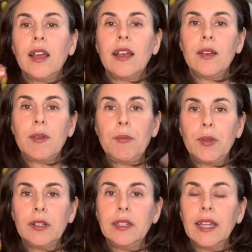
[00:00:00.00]
Um, I
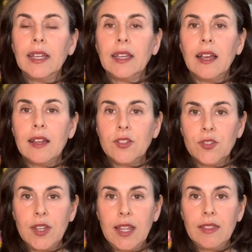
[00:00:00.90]
put a link
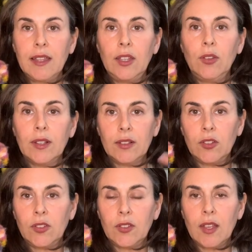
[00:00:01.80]
underneath that you can
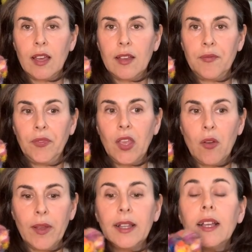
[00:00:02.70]
just uh,
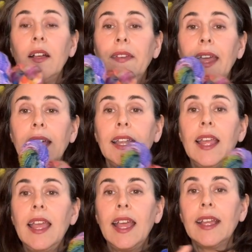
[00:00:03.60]
go and click on that
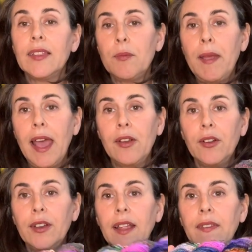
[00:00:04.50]
and get the
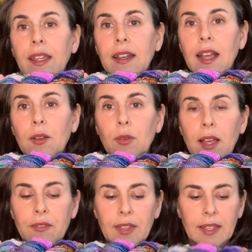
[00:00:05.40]
pattern, and then I will
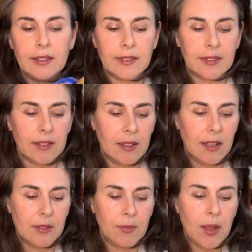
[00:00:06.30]
have kits
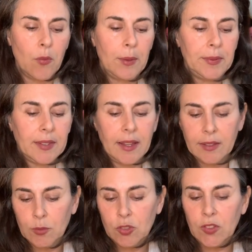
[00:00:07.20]
on my website,
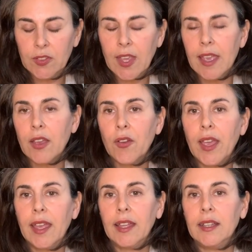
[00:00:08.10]
which is
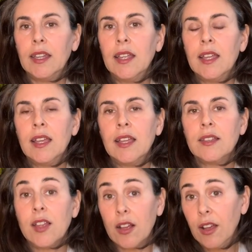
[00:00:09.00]
skeincocaine.com
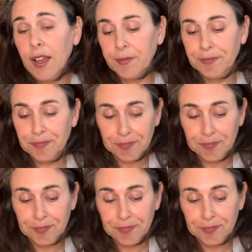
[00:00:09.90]
com.